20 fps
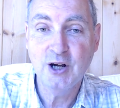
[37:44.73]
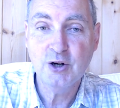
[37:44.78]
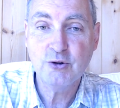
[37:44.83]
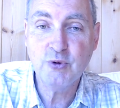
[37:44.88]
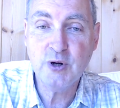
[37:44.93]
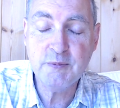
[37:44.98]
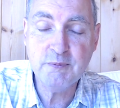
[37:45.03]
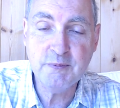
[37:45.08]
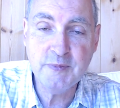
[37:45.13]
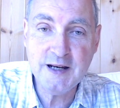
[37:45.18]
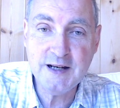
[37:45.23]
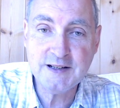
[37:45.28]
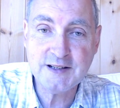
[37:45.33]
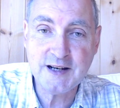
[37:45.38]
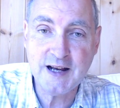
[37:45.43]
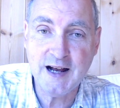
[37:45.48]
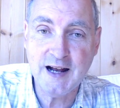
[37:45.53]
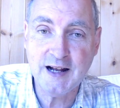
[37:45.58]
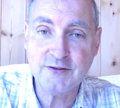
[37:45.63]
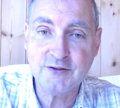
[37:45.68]
we meet
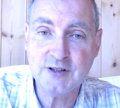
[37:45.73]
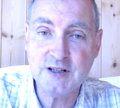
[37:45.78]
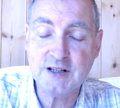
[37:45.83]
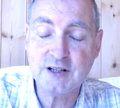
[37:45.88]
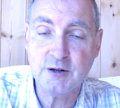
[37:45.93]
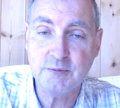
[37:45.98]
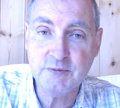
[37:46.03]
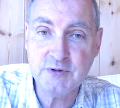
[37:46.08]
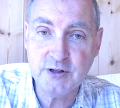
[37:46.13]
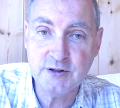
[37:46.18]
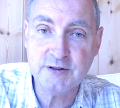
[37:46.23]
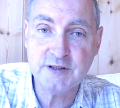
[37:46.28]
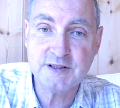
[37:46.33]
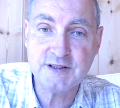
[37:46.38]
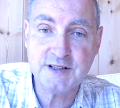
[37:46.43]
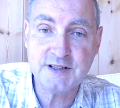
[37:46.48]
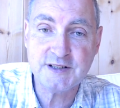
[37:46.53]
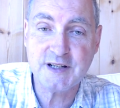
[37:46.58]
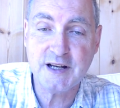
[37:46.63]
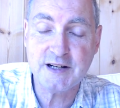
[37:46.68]
at the
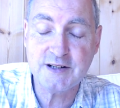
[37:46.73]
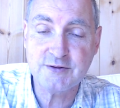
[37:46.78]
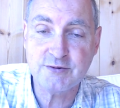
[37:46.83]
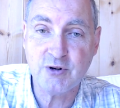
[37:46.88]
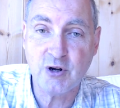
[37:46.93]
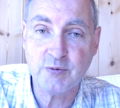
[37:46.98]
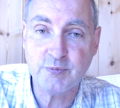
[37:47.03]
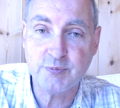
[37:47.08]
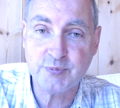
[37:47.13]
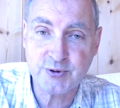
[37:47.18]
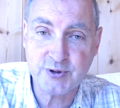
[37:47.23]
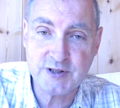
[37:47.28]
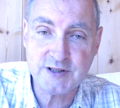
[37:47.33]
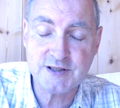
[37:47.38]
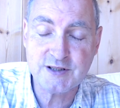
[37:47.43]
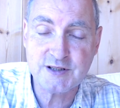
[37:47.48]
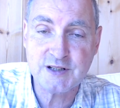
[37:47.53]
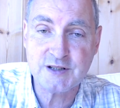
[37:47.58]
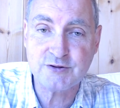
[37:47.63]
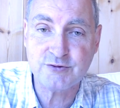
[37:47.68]
community centre on
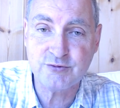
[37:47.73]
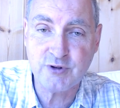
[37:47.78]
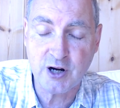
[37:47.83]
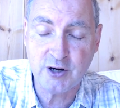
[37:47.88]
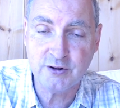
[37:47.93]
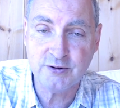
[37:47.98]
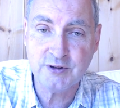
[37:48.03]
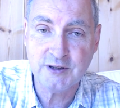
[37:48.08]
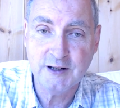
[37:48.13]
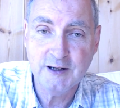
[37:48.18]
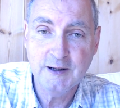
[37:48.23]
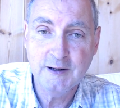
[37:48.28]
Prince's Road.